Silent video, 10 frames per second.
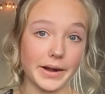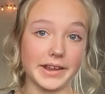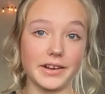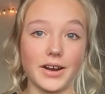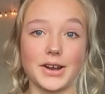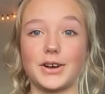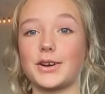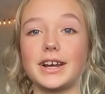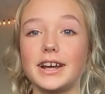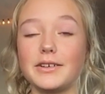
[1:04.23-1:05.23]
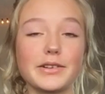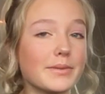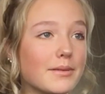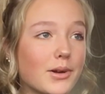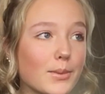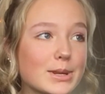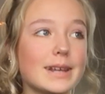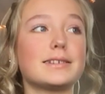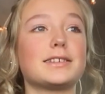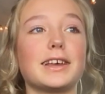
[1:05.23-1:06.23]
macchiato, which my mom
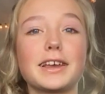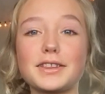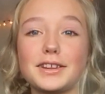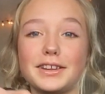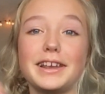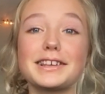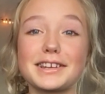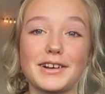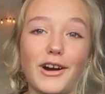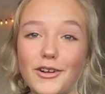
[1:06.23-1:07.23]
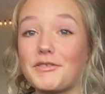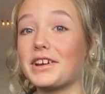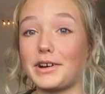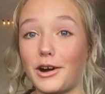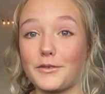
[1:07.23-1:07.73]
says is like the least coffee